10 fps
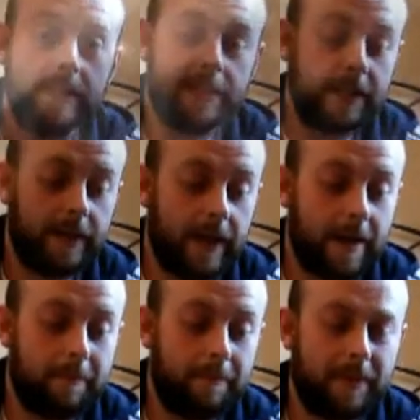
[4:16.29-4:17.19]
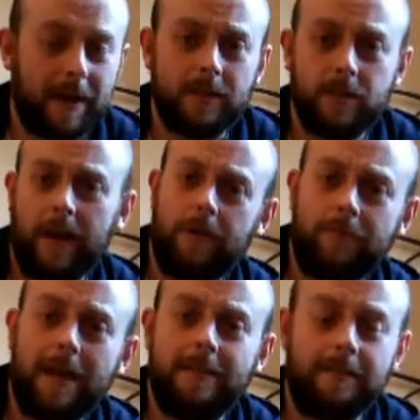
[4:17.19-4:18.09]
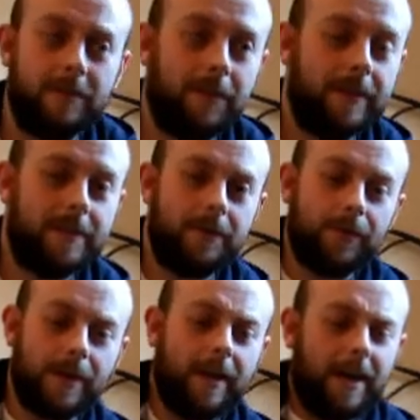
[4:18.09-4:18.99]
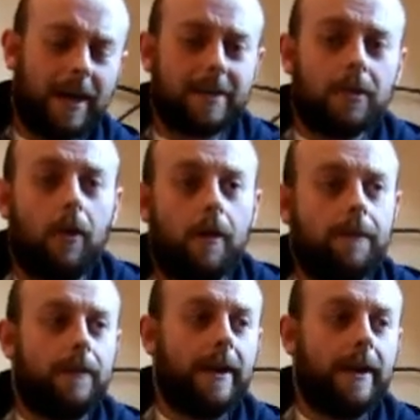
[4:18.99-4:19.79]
see, that was quite a random toy store. Had a lot of,